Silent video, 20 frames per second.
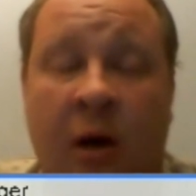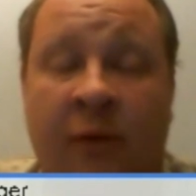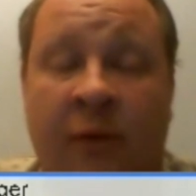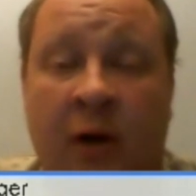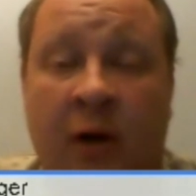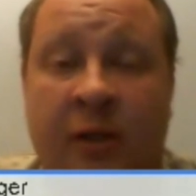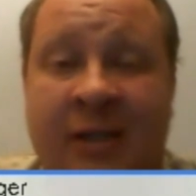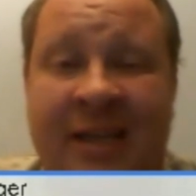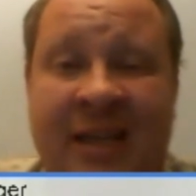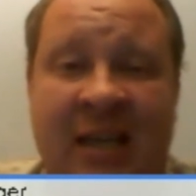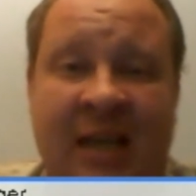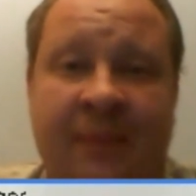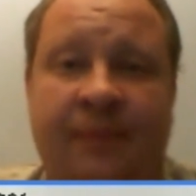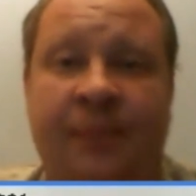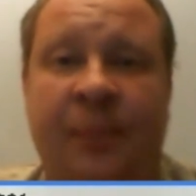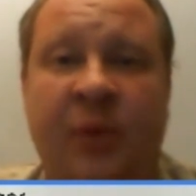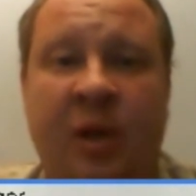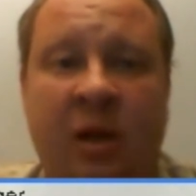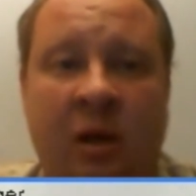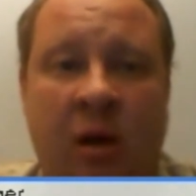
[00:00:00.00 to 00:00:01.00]
of our team,
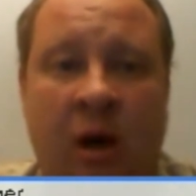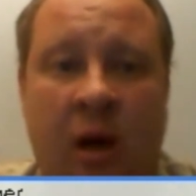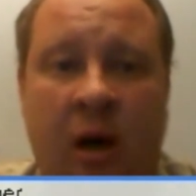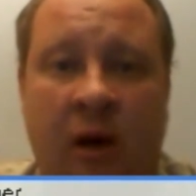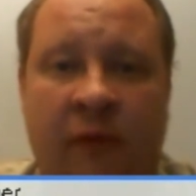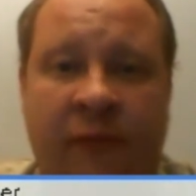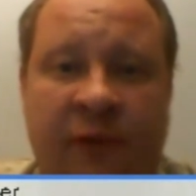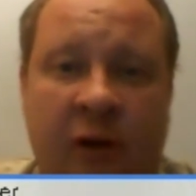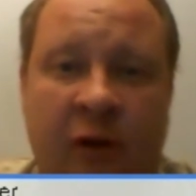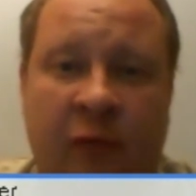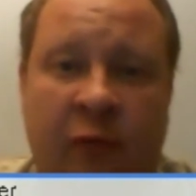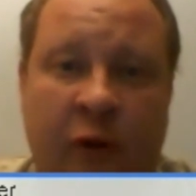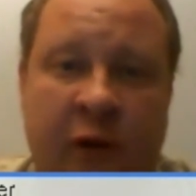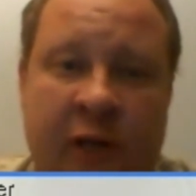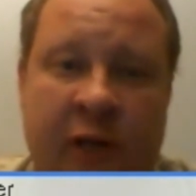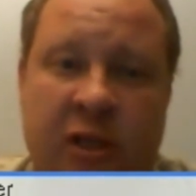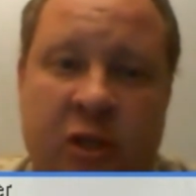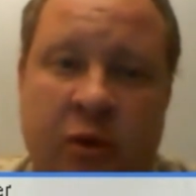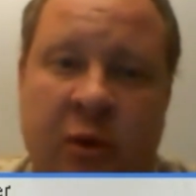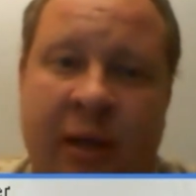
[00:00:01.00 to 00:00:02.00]
feel free
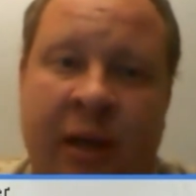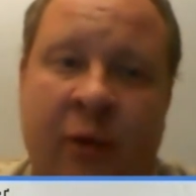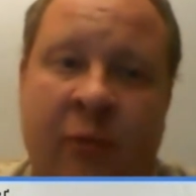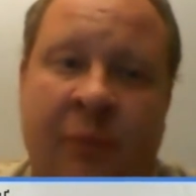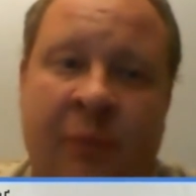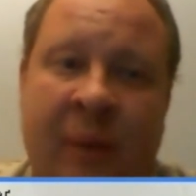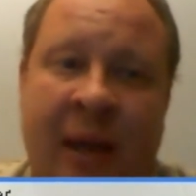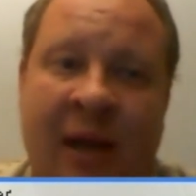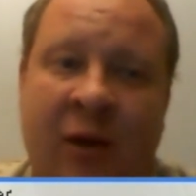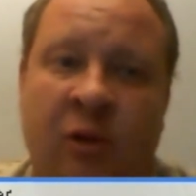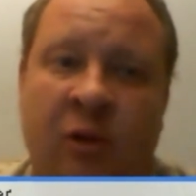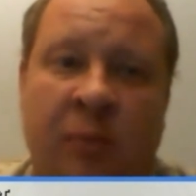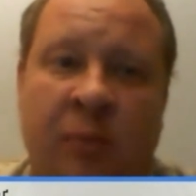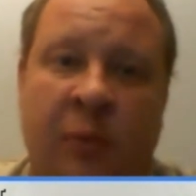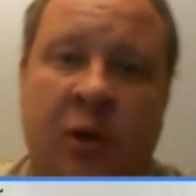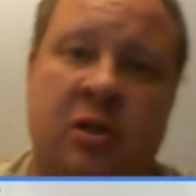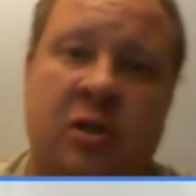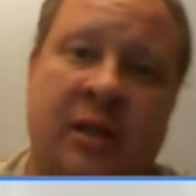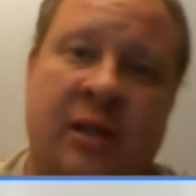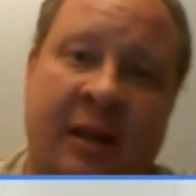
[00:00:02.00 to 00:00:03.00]
to get back with the
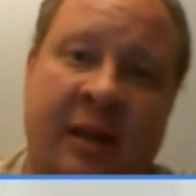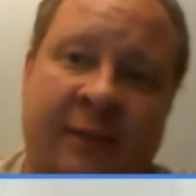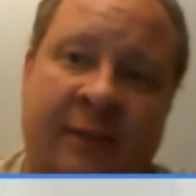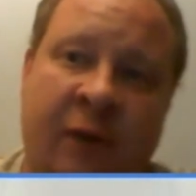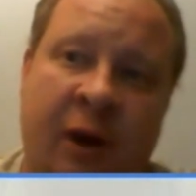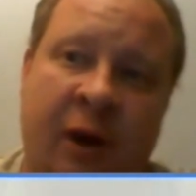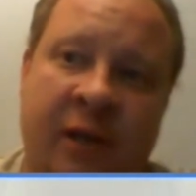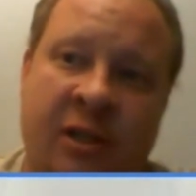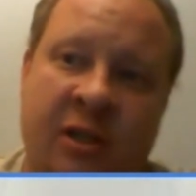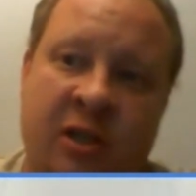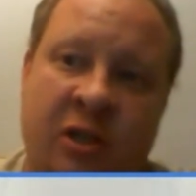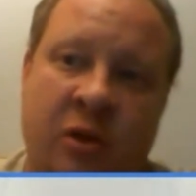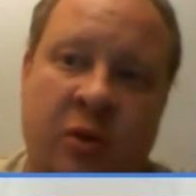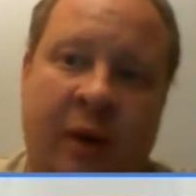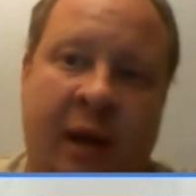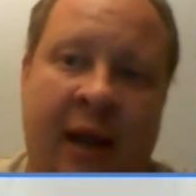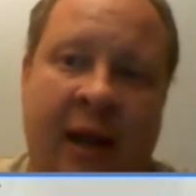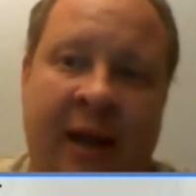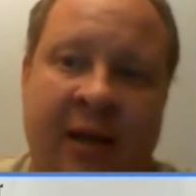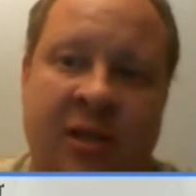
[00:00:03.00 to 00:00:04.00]
person that invited you
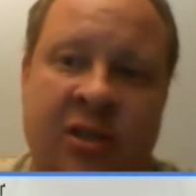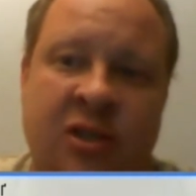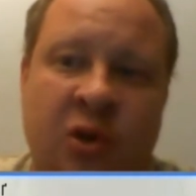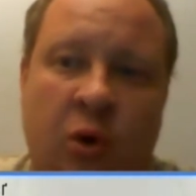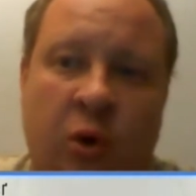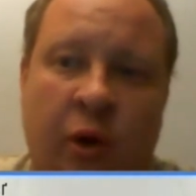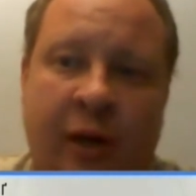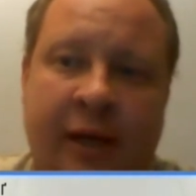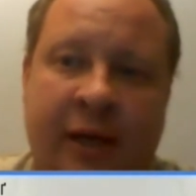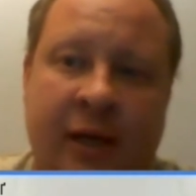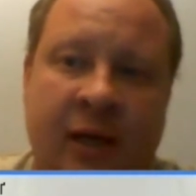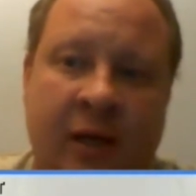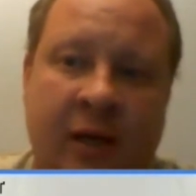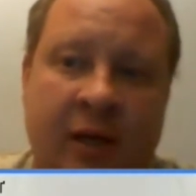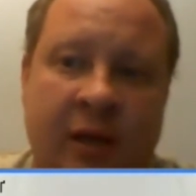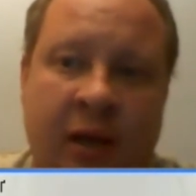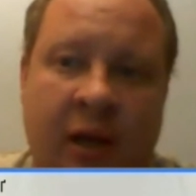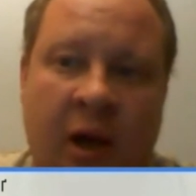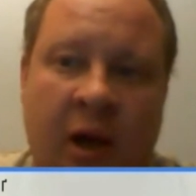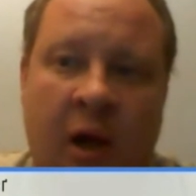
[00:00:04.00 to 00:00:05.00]
and join,
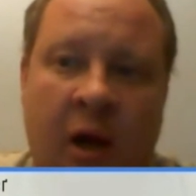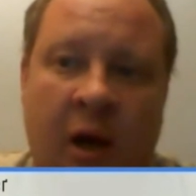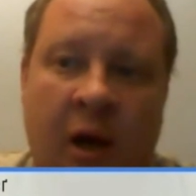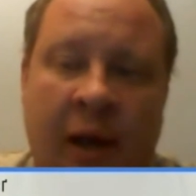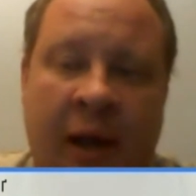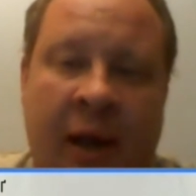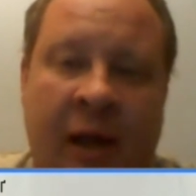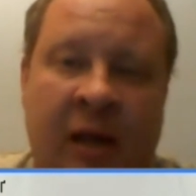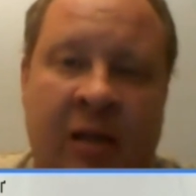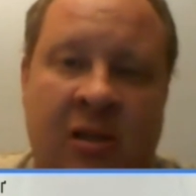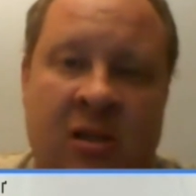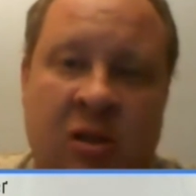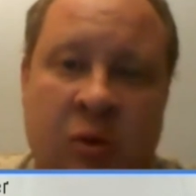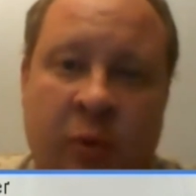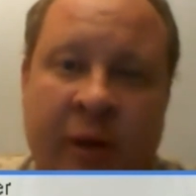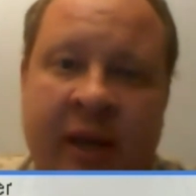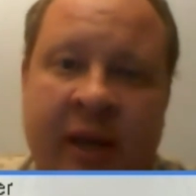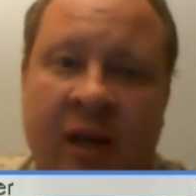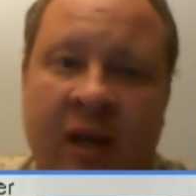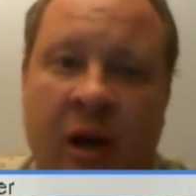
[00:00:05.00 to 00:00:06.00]
and so
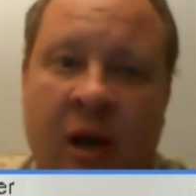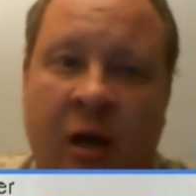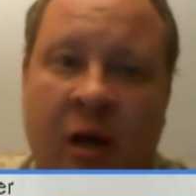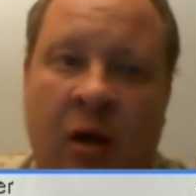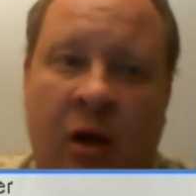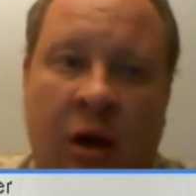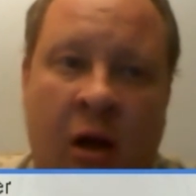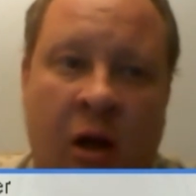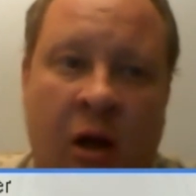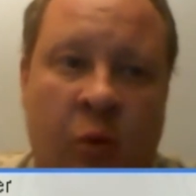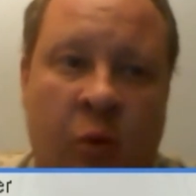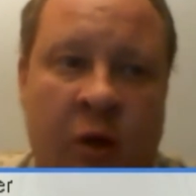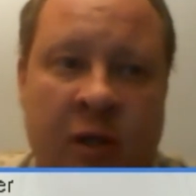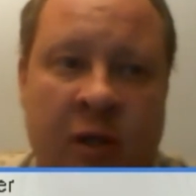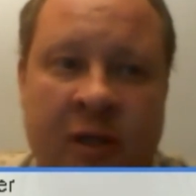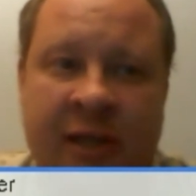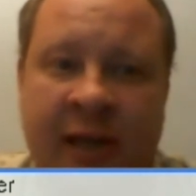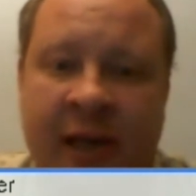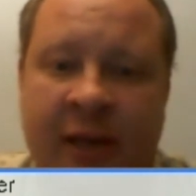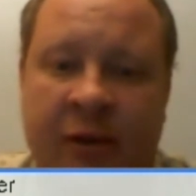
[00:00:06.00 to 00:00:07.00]
we can all
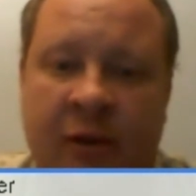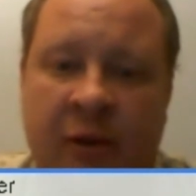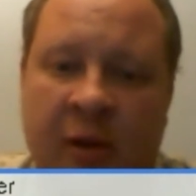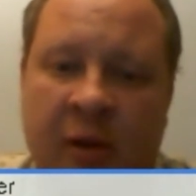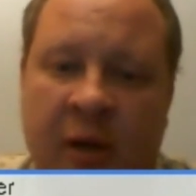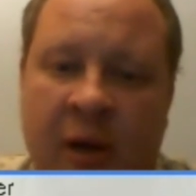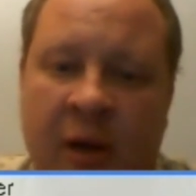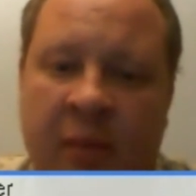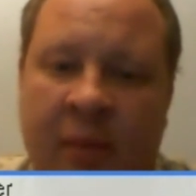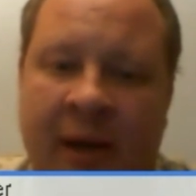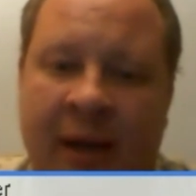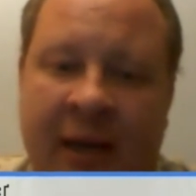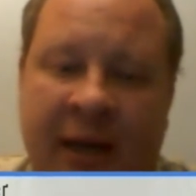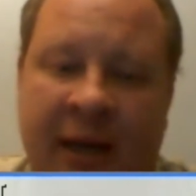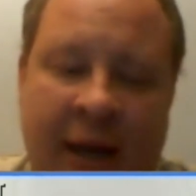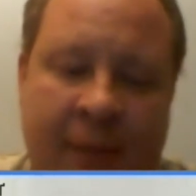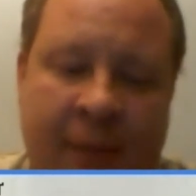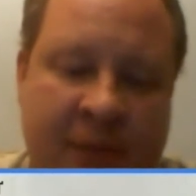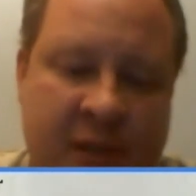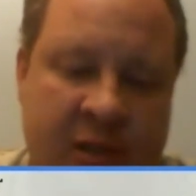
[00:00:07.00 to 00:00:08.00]
work together and make it
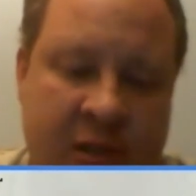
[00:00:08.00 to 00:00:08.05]
happen.